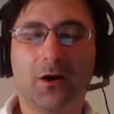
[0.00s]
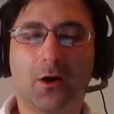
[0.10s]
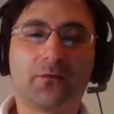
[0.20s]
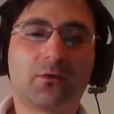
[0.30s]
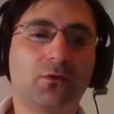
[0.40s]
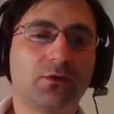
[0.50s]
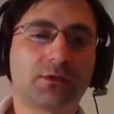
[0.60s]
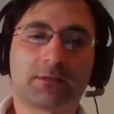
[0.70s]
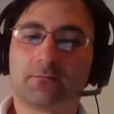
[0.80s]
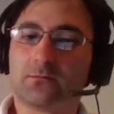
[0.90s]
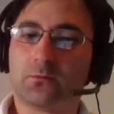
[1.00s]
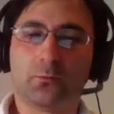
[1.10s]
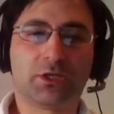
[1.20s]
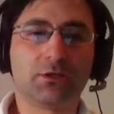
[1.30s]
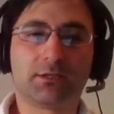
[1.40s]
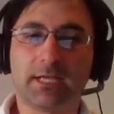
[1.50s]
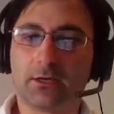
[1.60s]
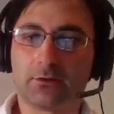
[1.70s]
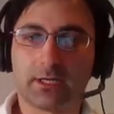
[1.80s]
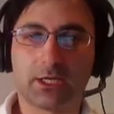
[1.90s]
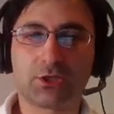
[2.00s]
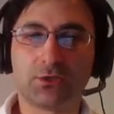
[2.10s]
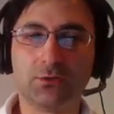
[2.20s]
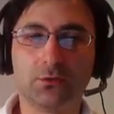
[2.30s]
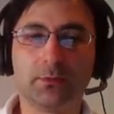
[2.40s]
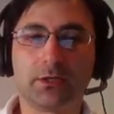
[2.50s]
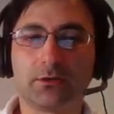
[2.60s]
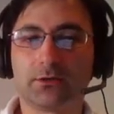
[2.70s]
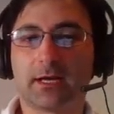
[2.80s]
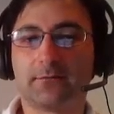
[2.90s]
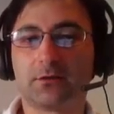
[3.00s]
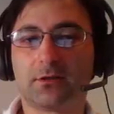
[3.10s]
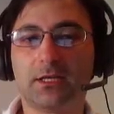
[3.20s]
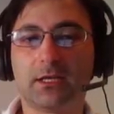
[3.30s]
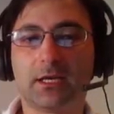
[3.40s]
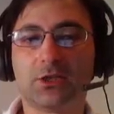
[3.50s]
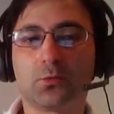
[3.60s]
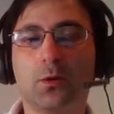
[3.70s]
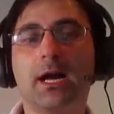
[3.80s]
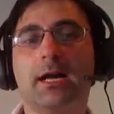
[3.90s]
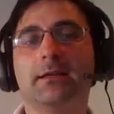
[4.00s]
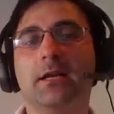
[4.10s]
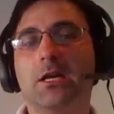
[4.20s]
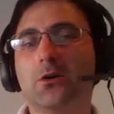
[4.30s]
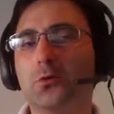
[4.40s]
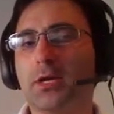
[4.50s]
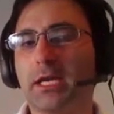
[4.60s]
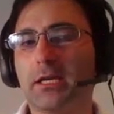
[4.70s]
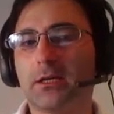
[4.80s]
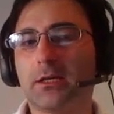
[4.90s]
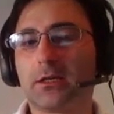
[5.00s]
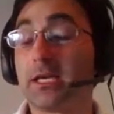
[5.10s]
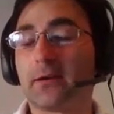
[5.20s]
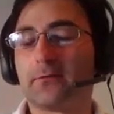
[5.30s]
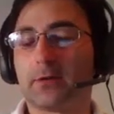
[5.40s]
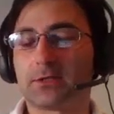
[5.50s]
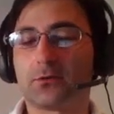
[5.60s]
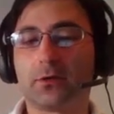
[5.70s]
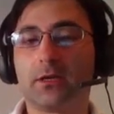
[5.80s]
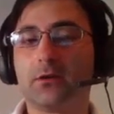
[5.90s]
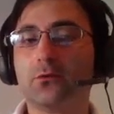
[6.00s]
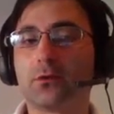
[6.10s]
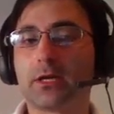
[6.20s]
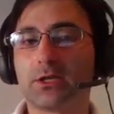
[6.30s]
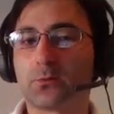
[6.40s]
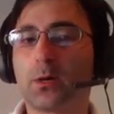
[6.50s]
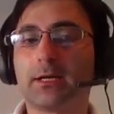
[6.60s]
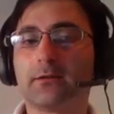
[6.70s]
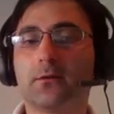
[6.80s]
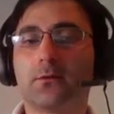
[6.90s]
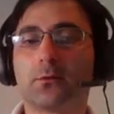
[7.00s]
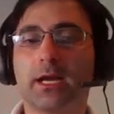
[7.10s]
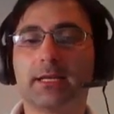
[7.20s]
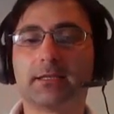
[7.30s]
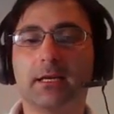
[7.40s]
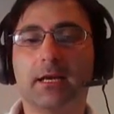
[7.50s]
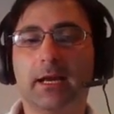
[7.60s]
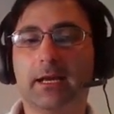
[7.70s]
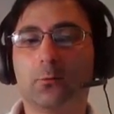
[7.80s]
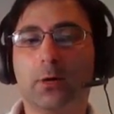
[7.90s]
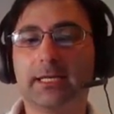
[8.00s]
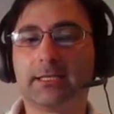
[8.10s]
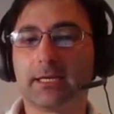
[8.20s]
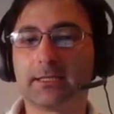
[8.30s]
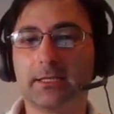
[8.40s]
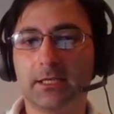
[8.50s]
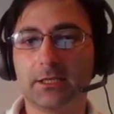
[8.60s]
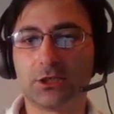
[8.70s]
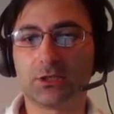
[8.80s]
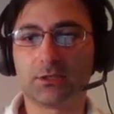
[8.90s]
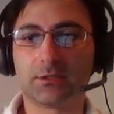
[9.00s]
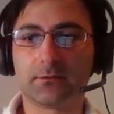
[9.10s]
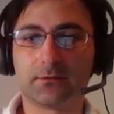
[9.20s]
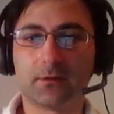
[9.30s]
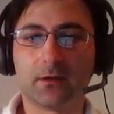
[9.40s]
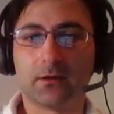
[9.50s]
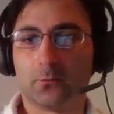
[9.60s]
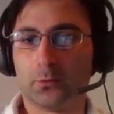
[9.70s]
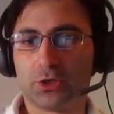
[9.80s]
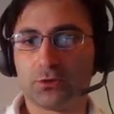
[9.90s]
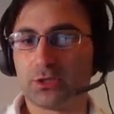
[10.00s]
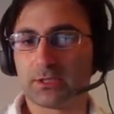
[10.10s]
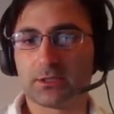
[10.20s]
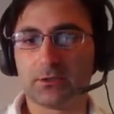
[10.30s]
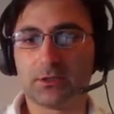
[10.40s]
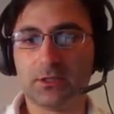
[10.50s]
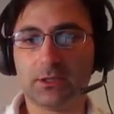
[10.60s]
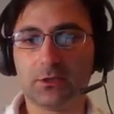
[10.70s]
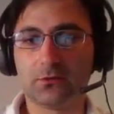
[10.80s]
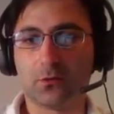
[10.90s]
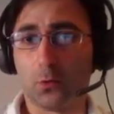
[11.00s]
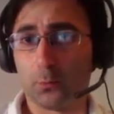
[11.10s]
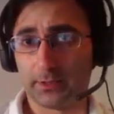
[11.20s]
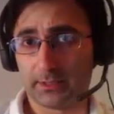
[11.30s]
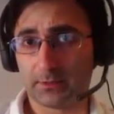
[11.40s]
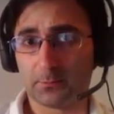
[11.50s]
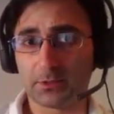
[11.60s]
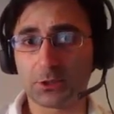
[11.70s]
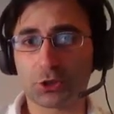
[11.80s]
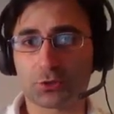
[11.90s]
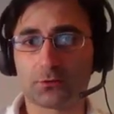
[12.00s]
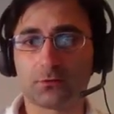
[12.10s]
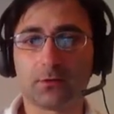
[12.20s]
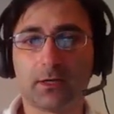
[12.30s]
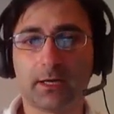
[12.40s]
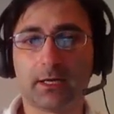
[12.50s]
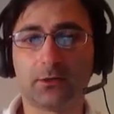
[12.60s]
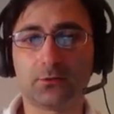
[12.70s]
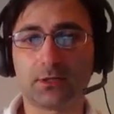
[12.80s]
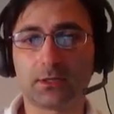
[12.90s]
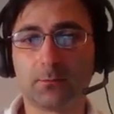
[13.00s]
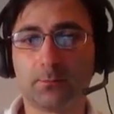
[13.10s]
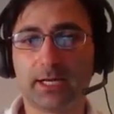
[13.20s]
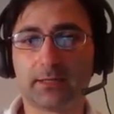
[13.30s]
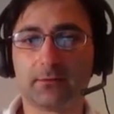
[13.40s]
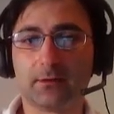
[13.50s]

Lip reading: Of course, we shouldn't take on h2, because after king h1, king f1, sorry, rook h1 is the threat, and white takes the initiative. We should just continue opening the position and using the bet